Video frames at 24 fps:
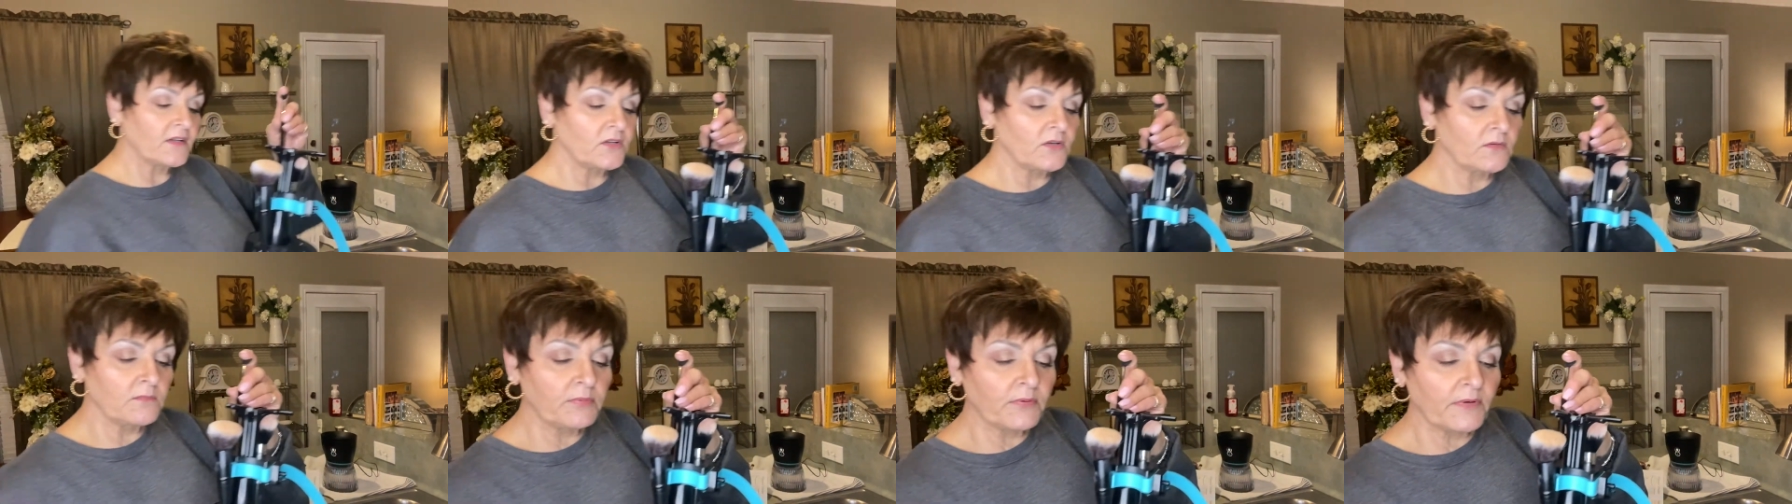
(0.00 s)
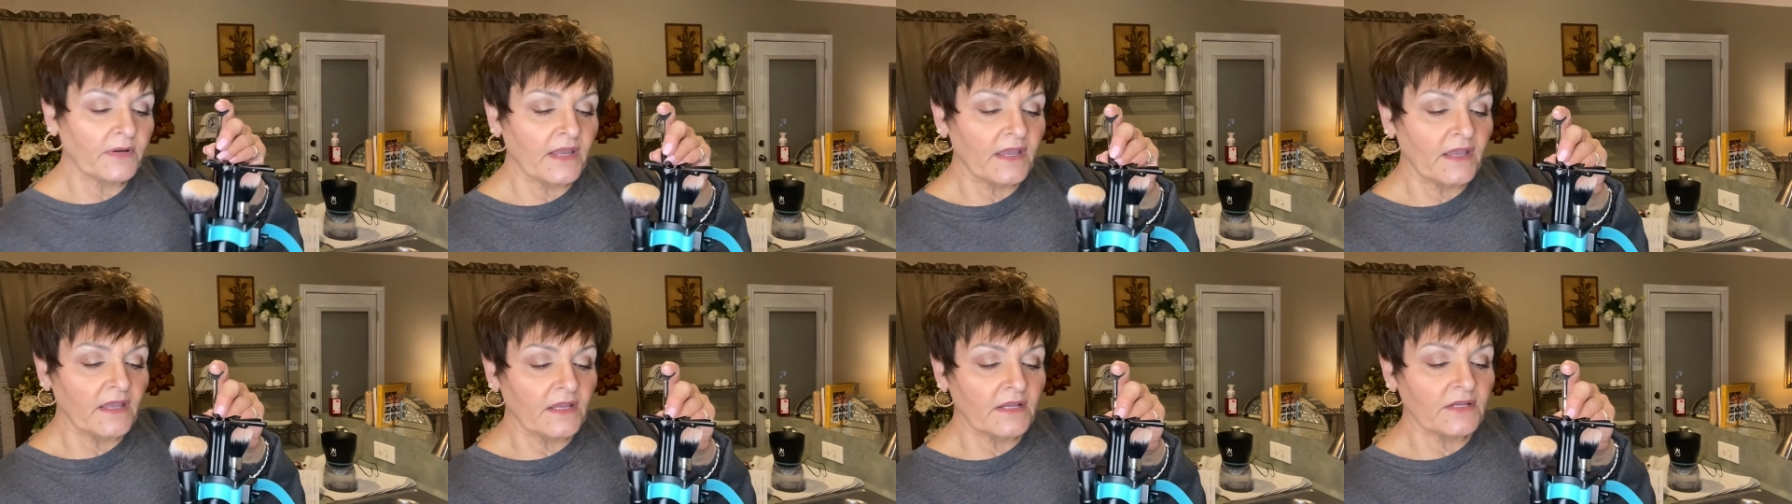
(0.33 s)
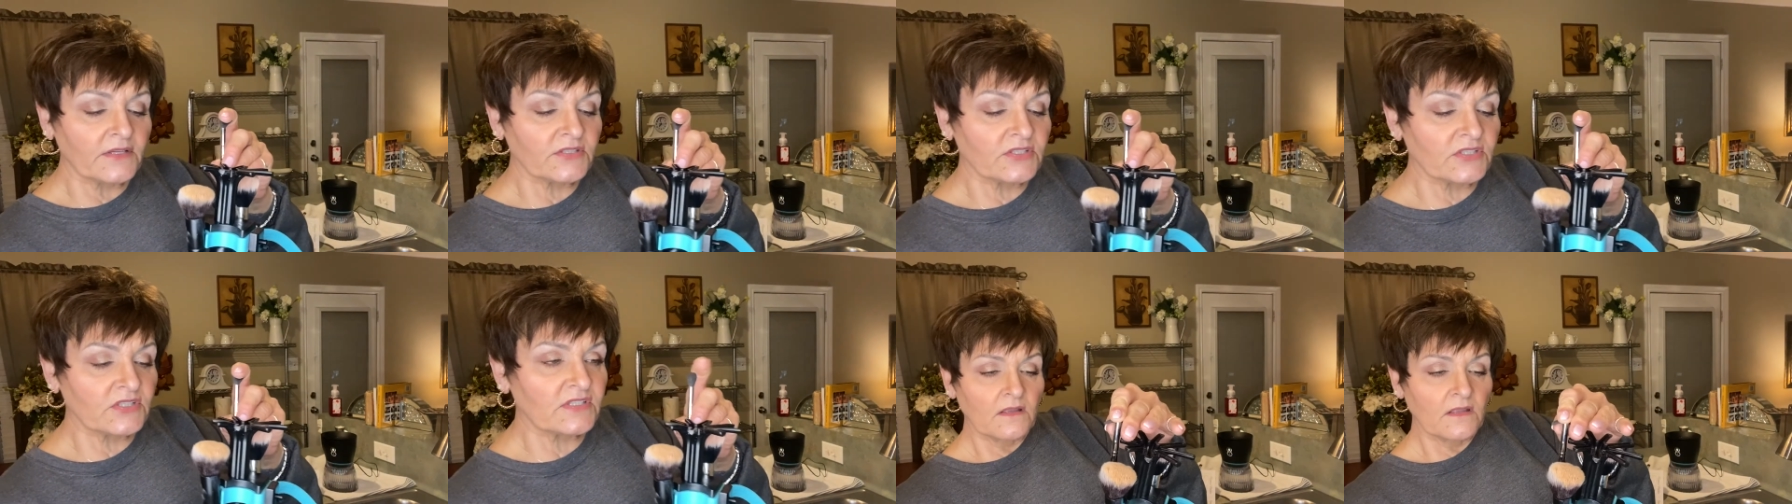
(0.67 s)

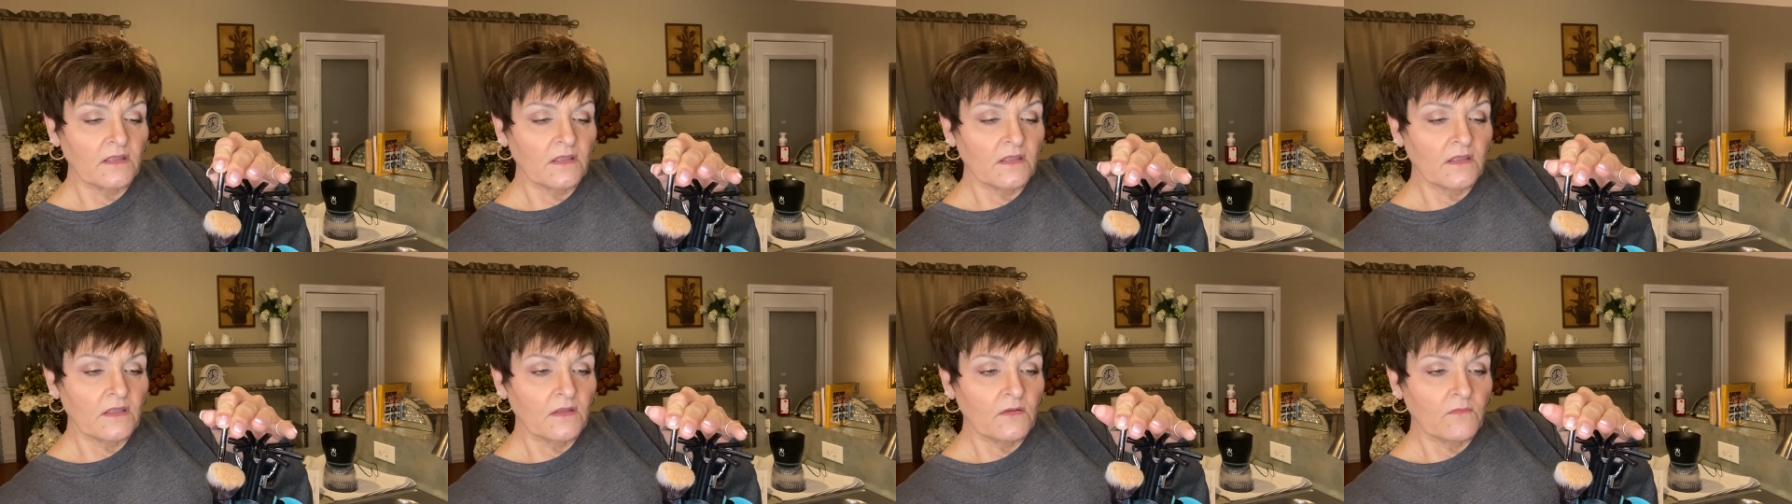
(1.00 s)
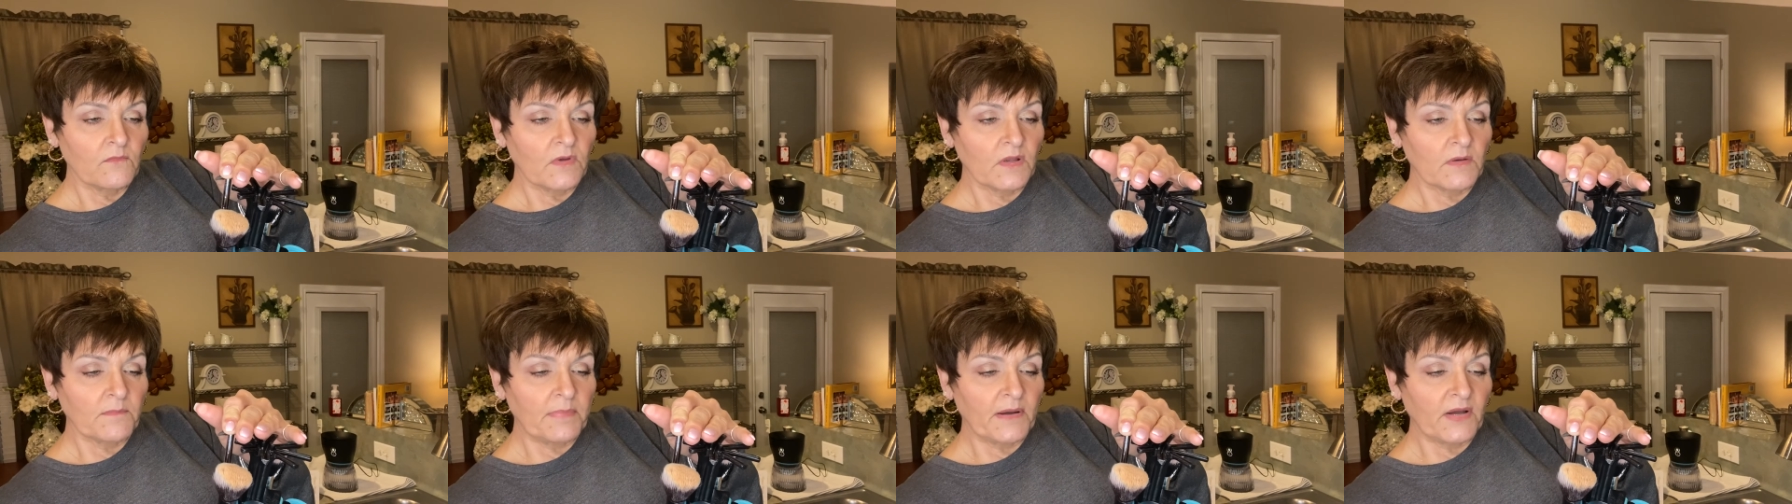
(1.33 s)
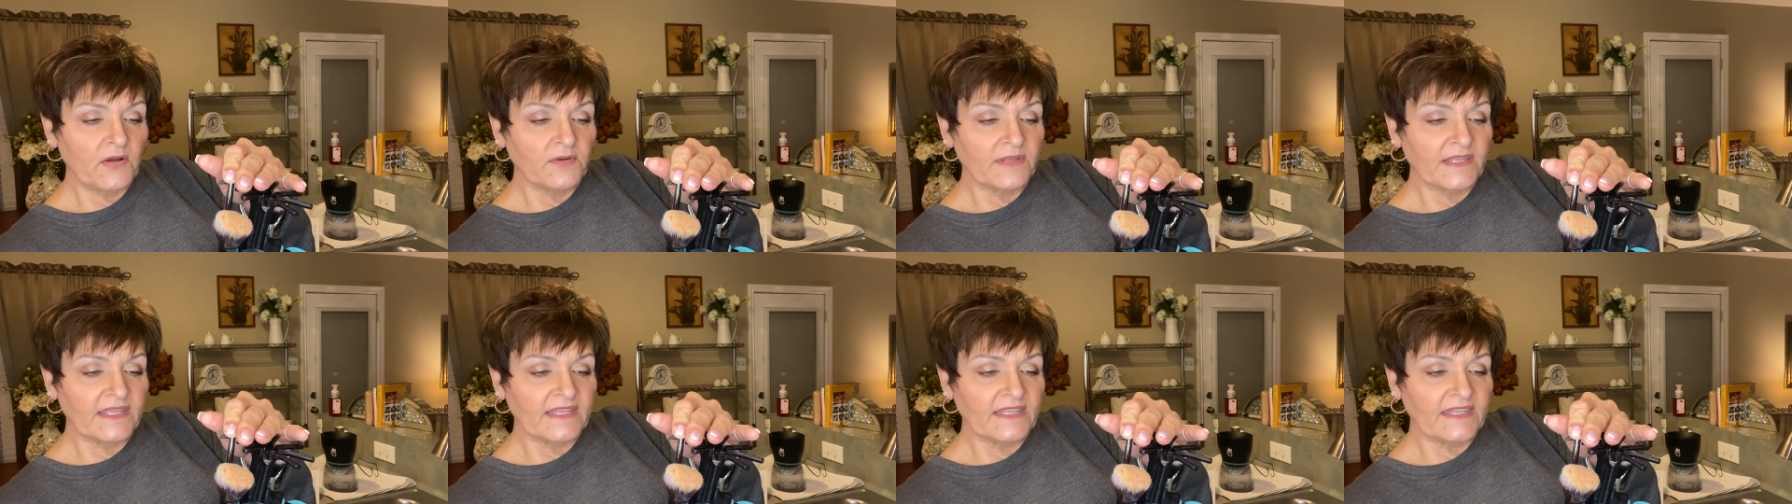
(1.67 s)
brush, we'll
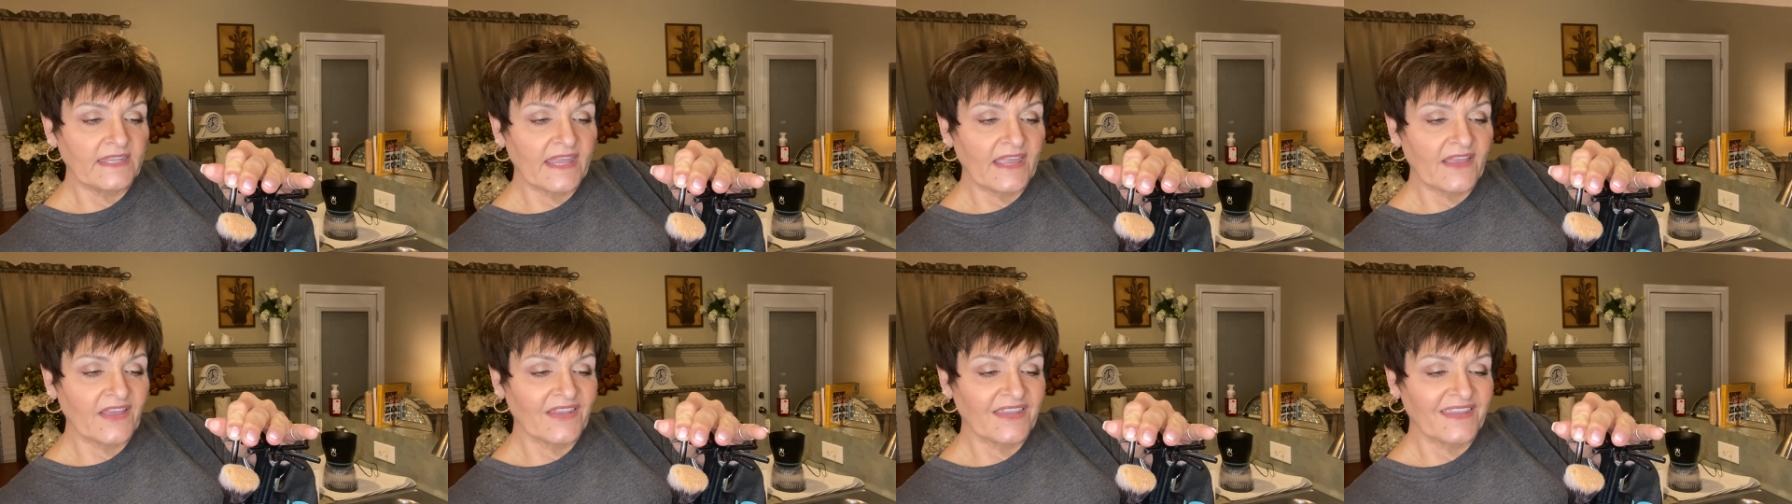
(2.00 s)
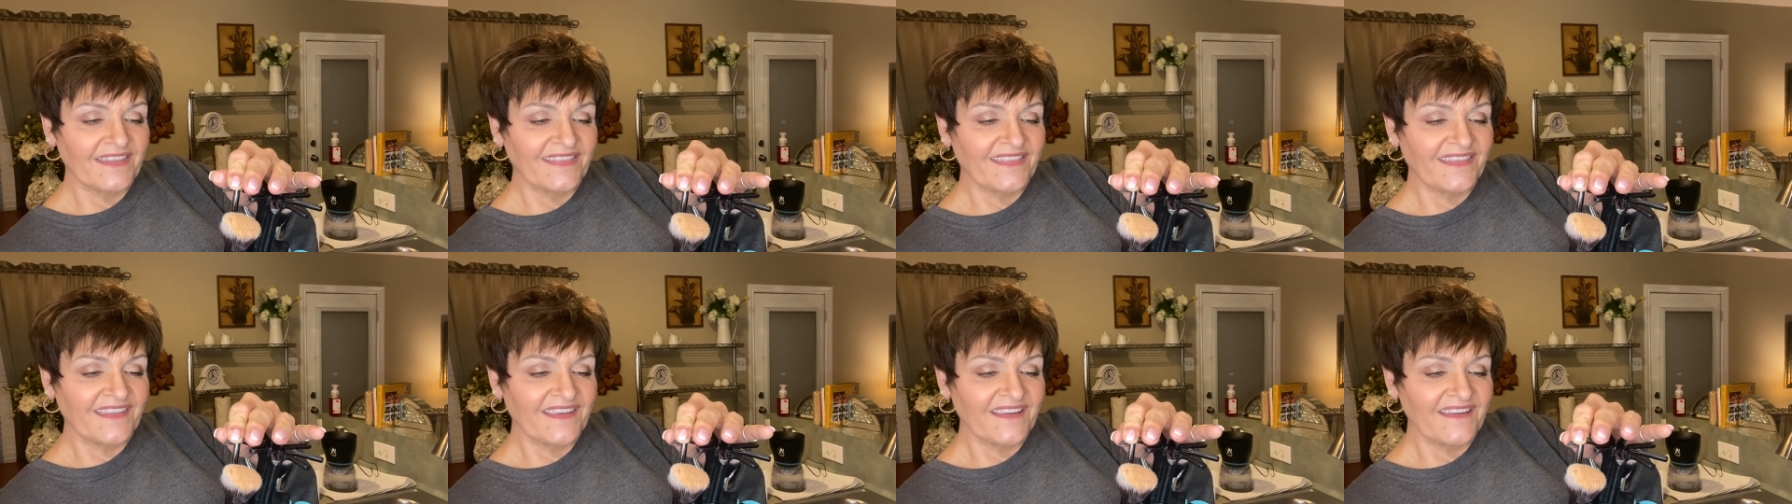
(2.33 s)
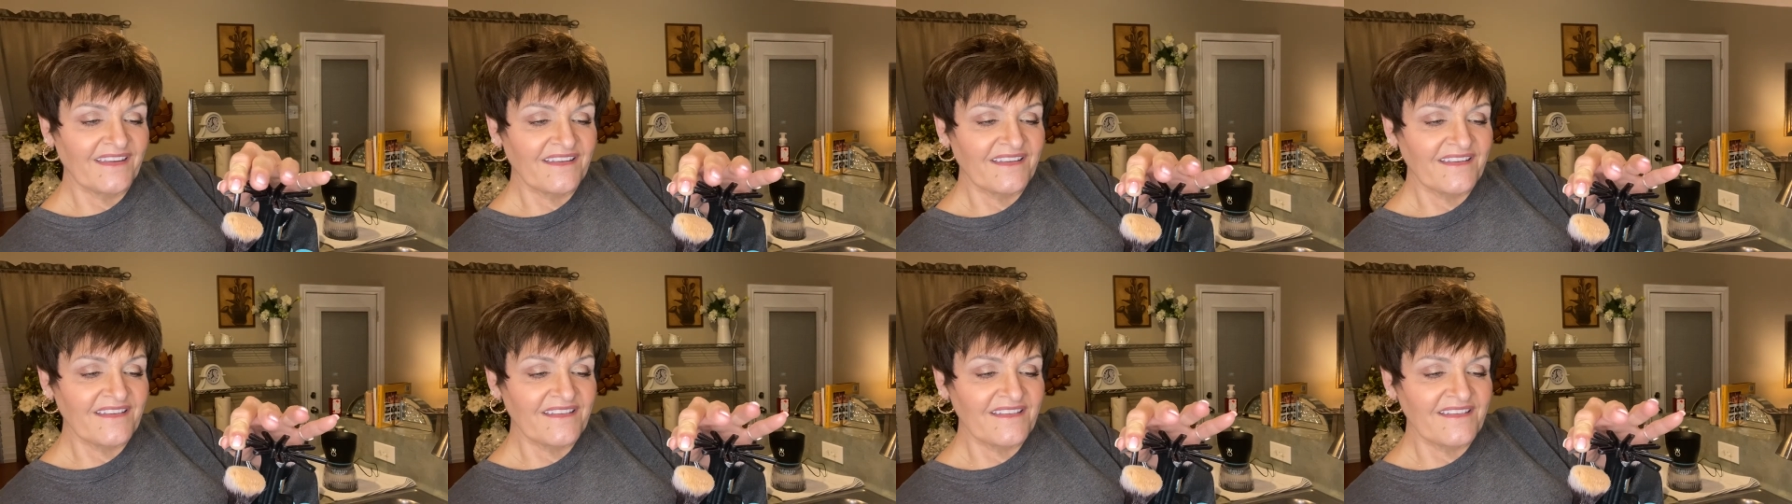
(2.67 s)
poke it down in
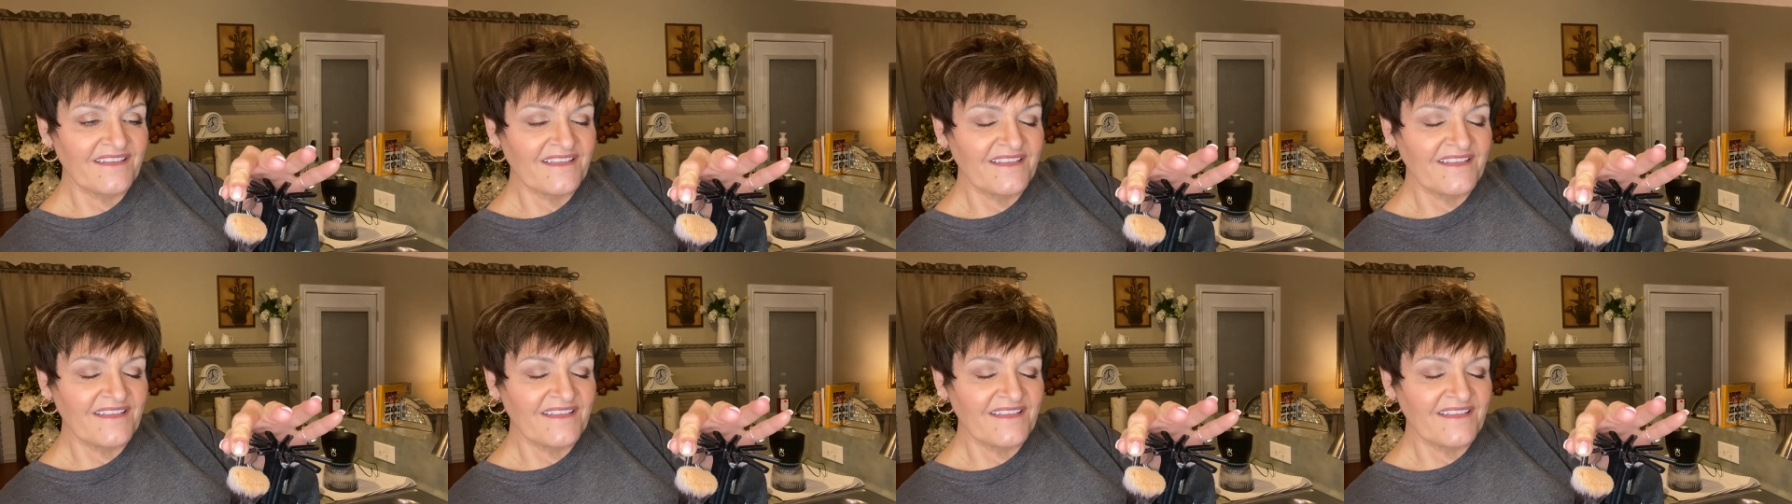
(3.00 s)
there.